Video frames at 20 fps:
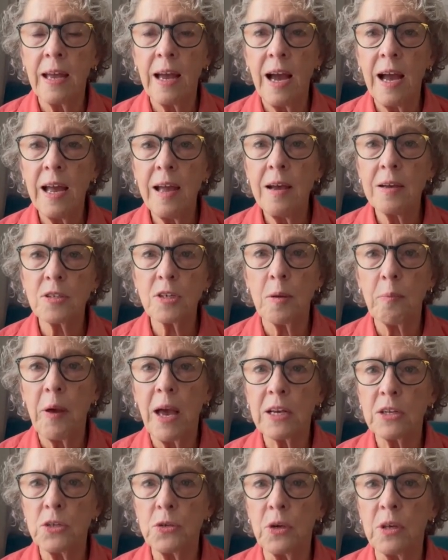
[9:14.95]
I actually
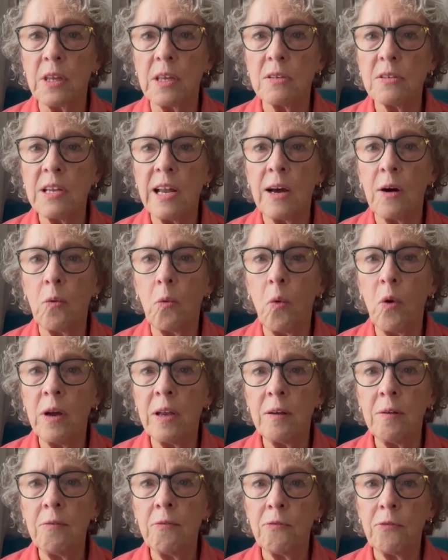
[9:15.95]
packed 2 of these now,
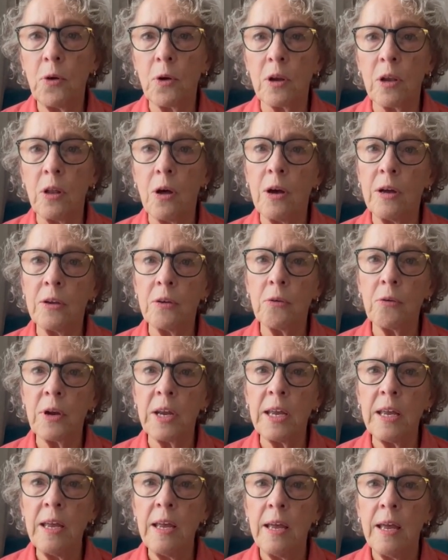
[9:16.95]
one for
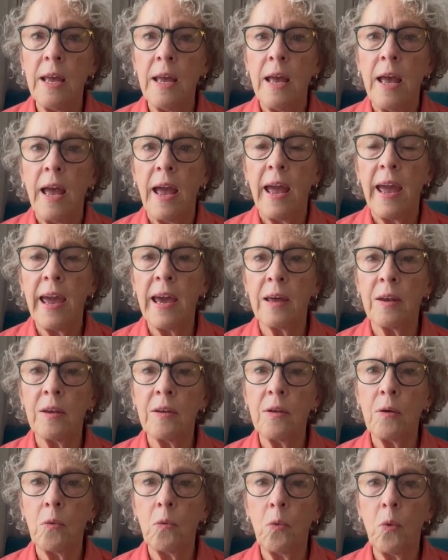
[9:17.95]
laundry
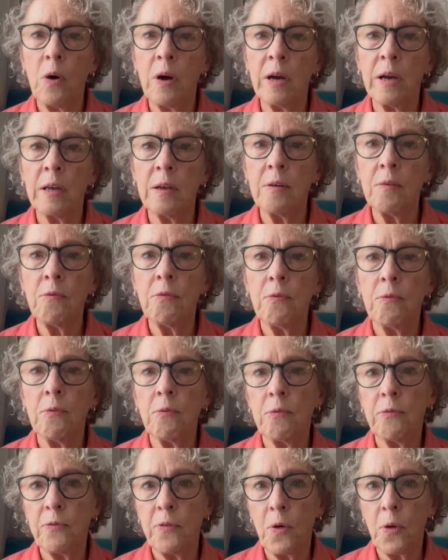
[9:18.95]
and one
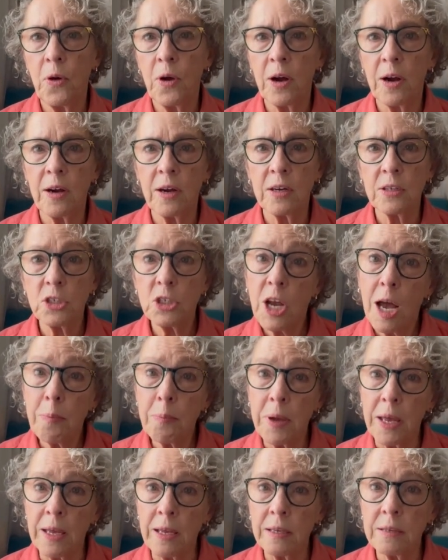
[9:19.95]
for
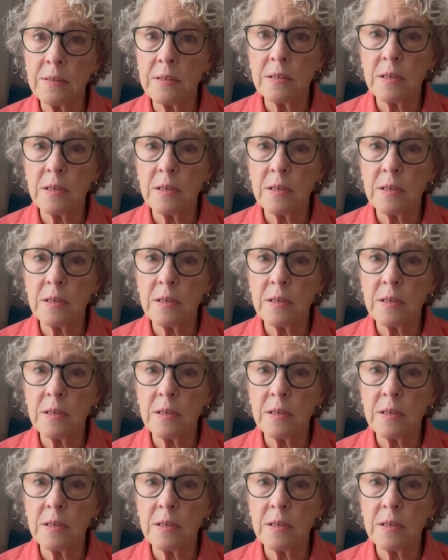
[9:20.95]
shopping.